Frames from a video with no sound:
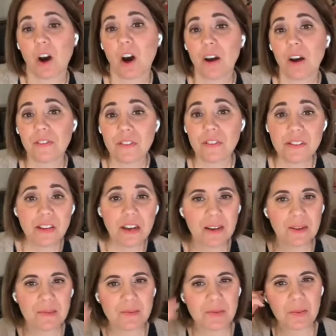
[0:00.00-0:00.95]

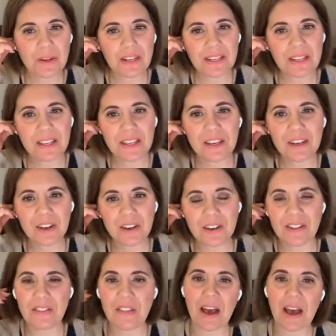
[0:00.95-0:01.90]
Oftentimes, what I hear
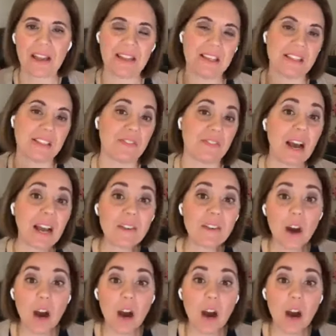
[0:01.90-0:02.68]
in that is if I have